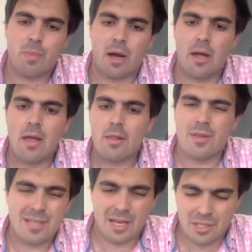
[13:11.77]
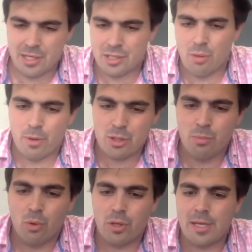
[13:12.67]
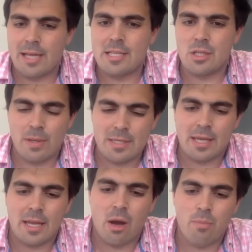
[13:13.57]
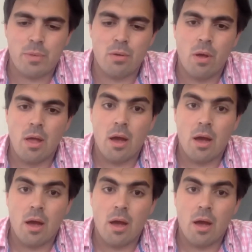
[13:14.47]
but there's actually so much more that the 80-20 can help you